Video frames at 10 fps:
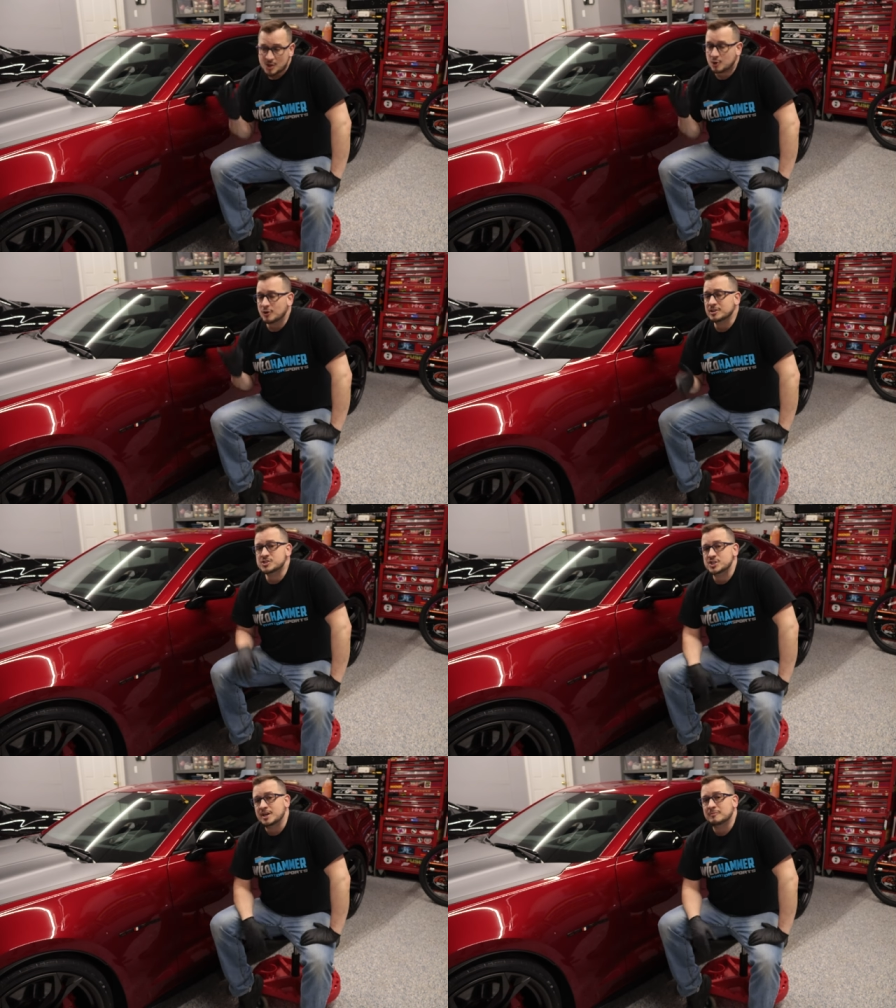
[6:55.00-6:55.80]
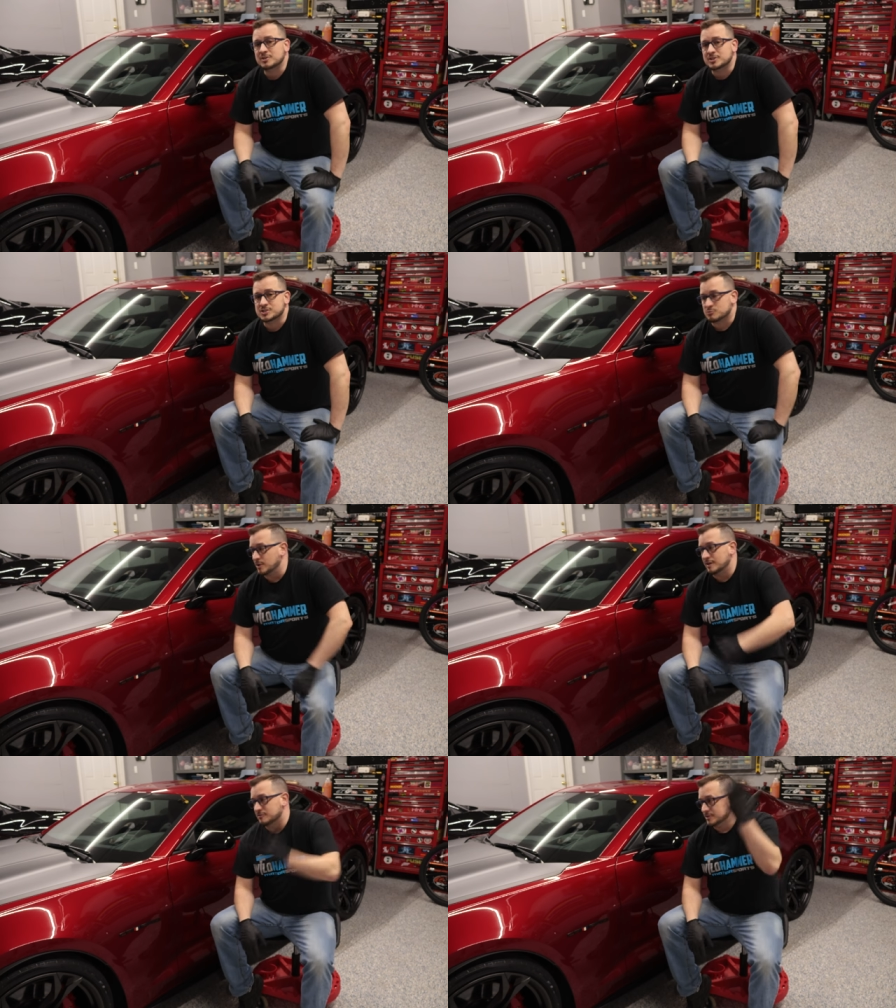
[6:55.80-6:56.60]
according to GM, you could just
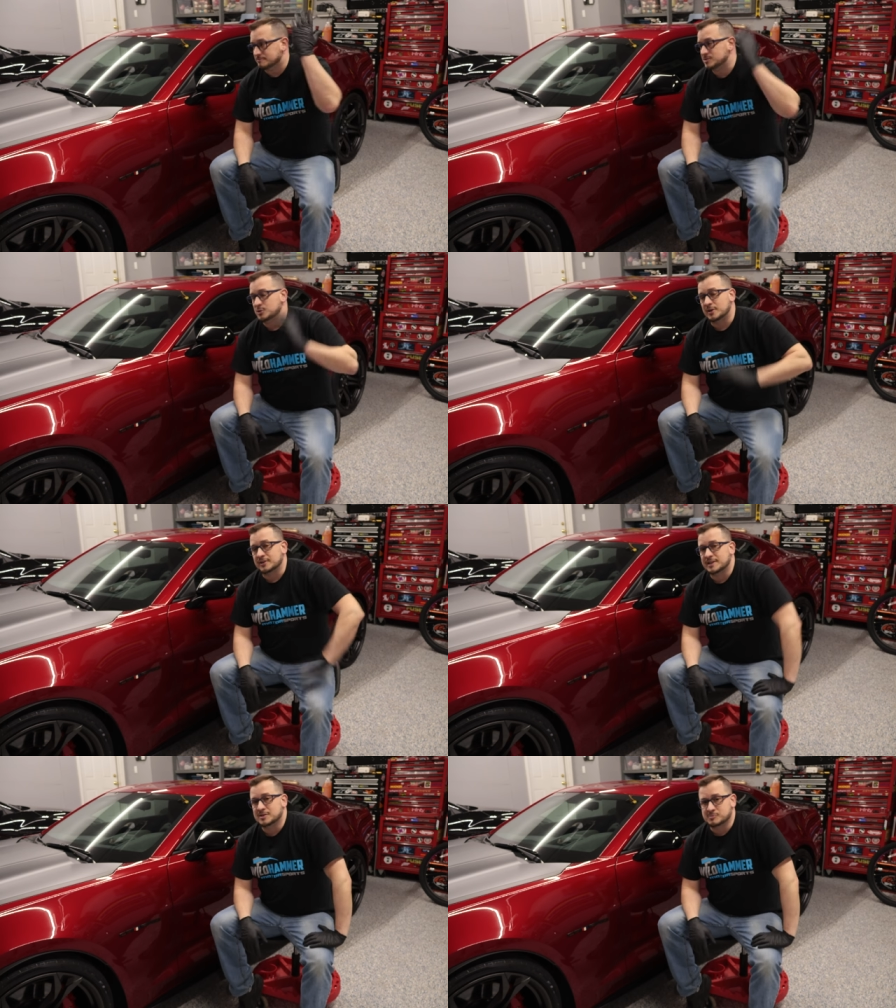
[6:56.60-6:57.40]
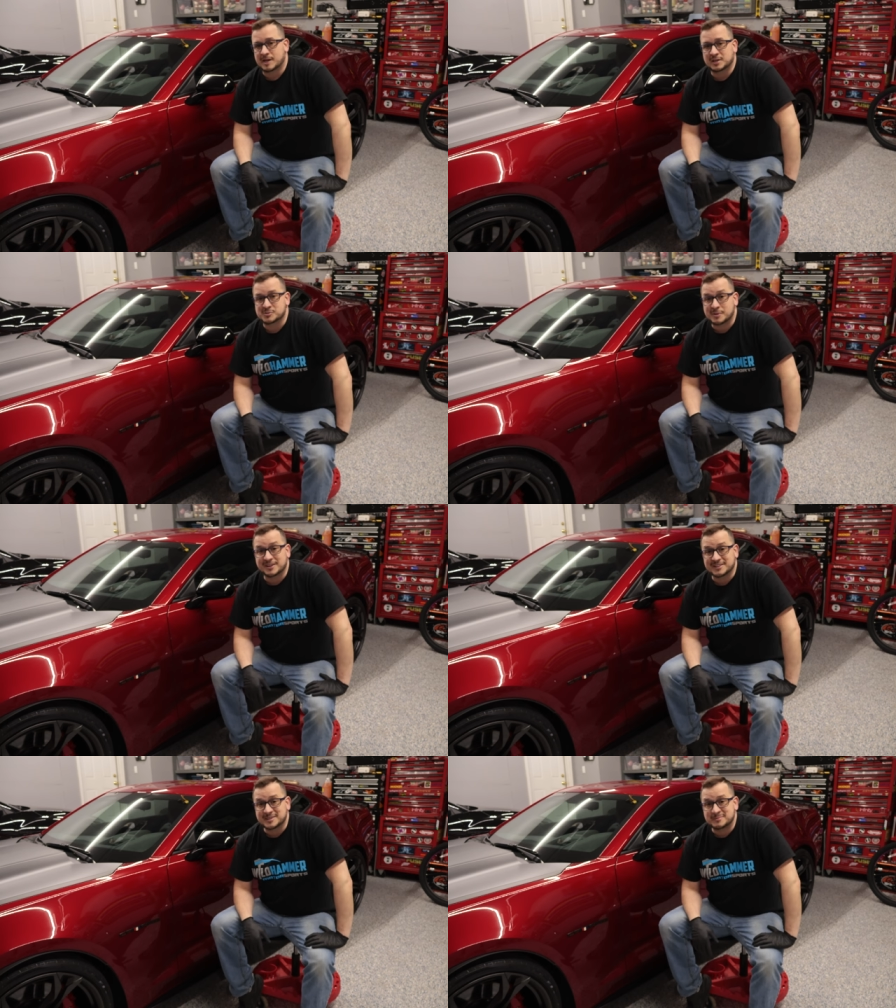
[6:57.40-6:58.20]
run it for 200,000 miles
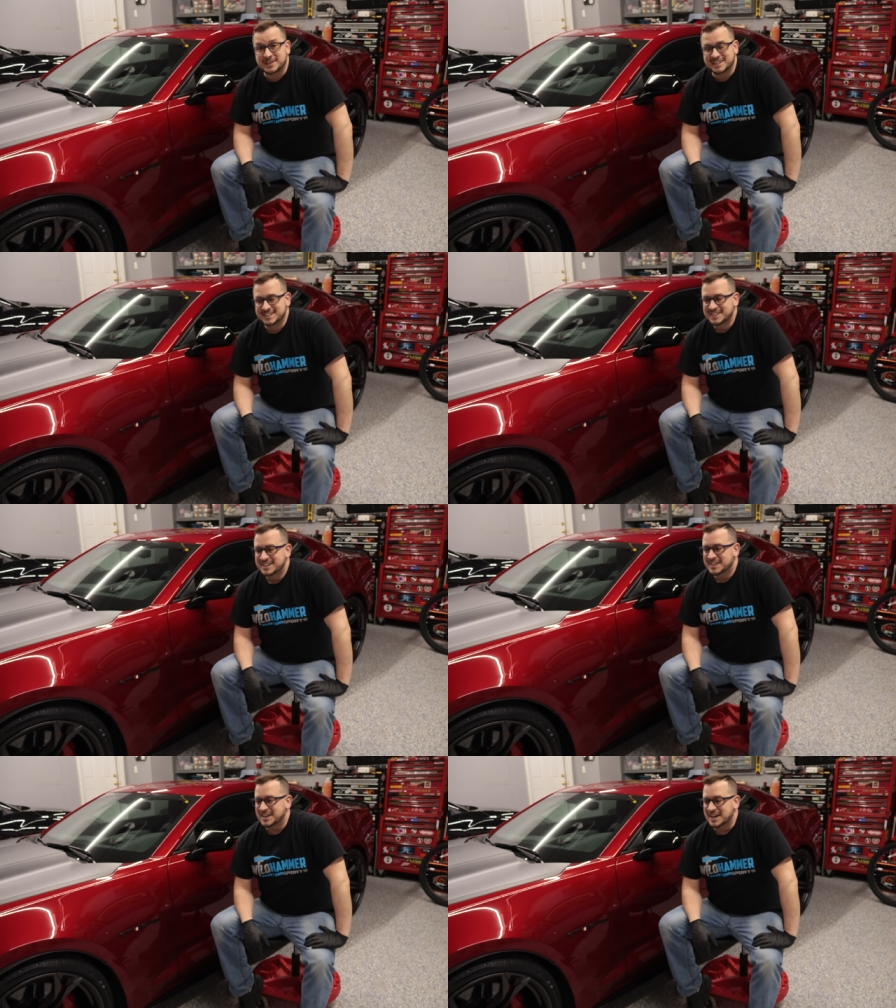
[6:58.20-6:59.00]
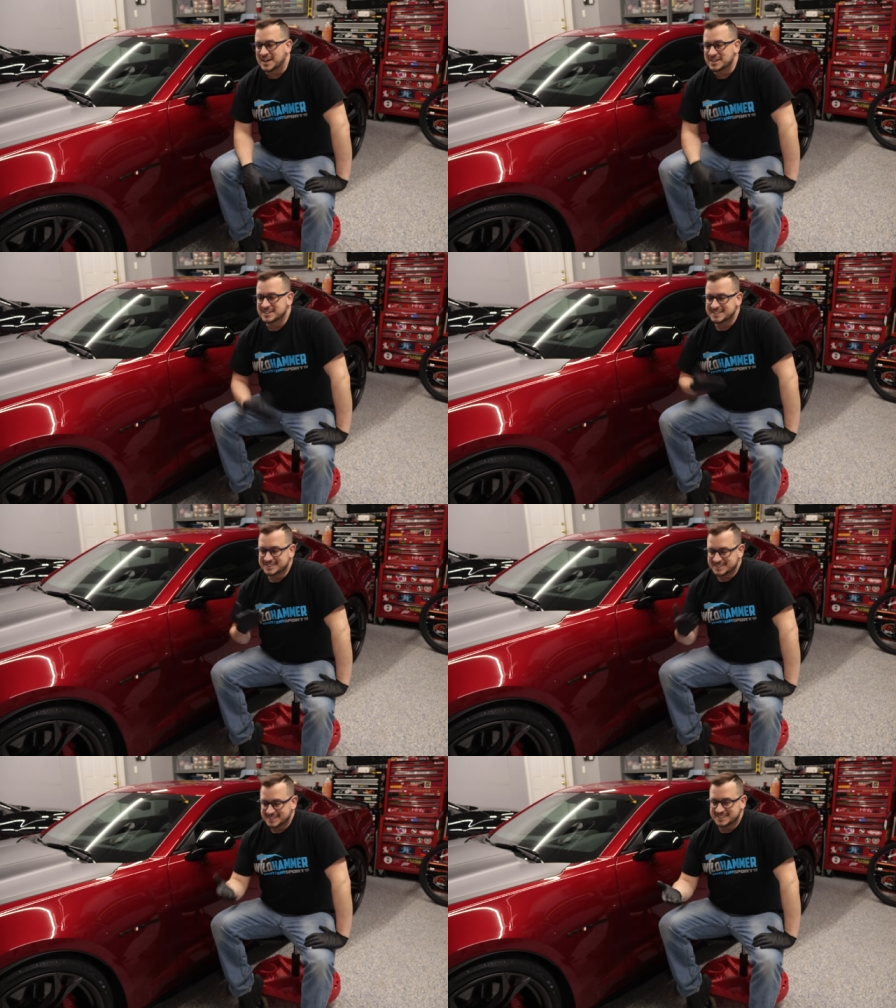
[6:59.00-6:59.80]
apparently, but
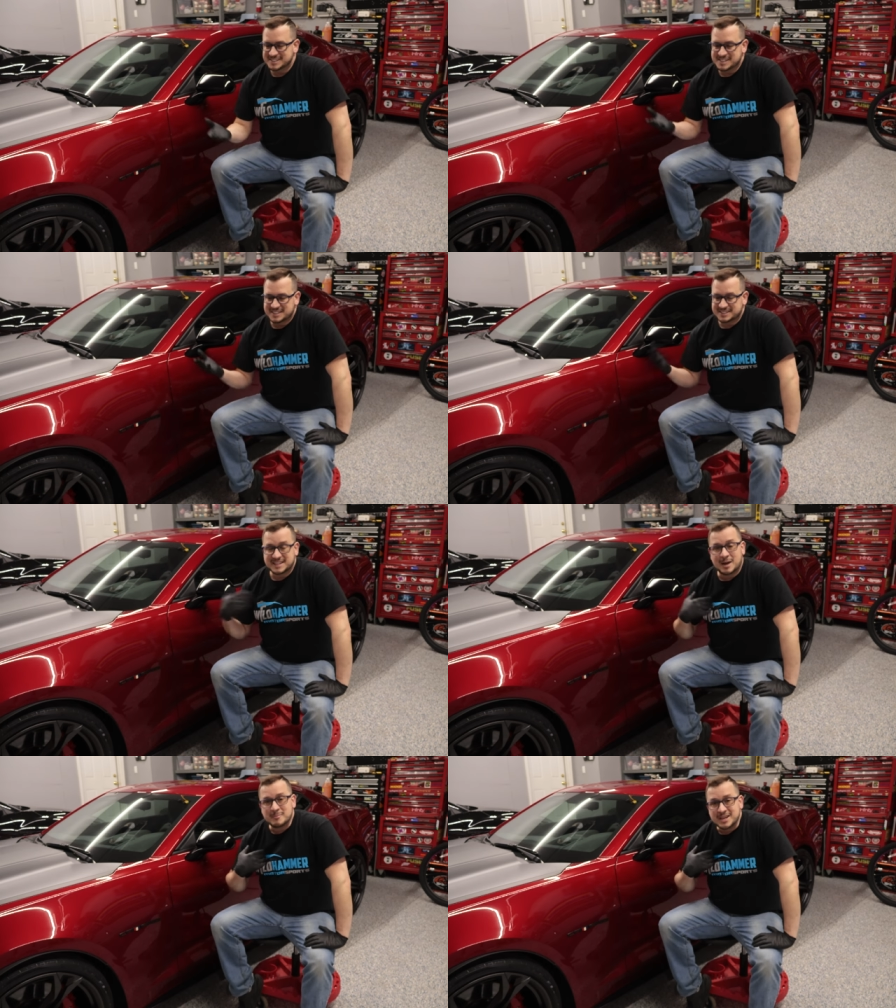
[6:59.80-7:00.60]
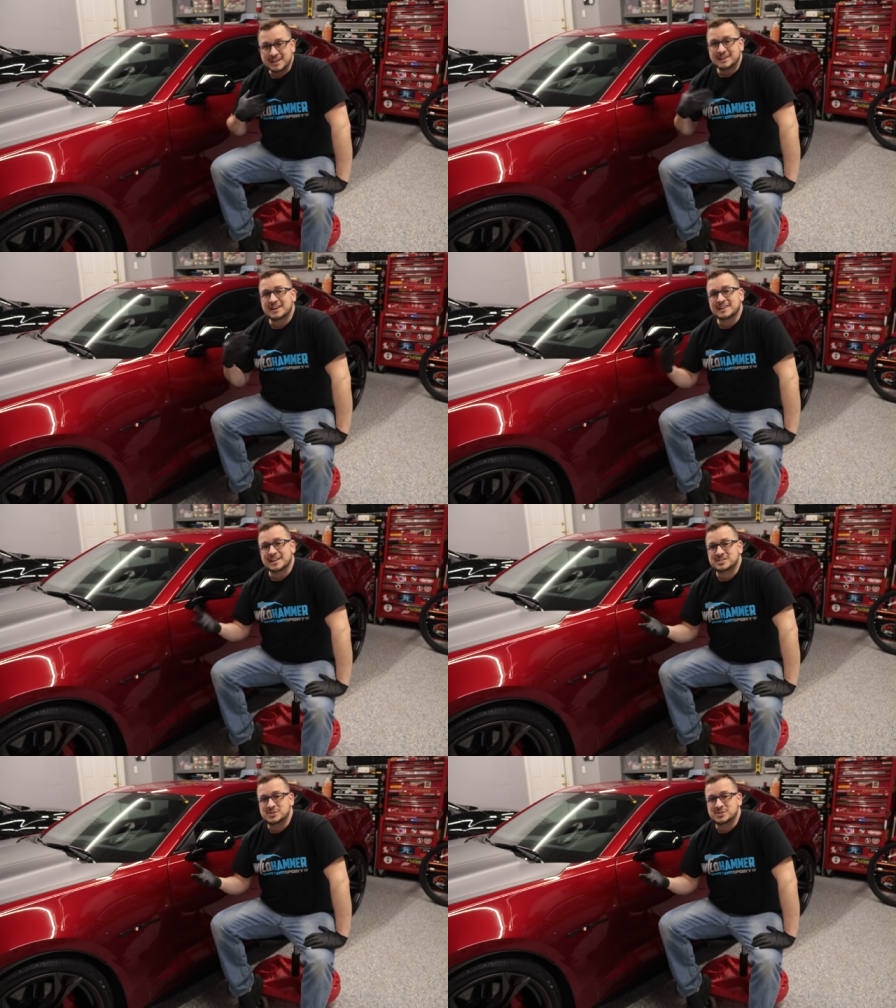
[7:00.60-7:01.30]
not me. I like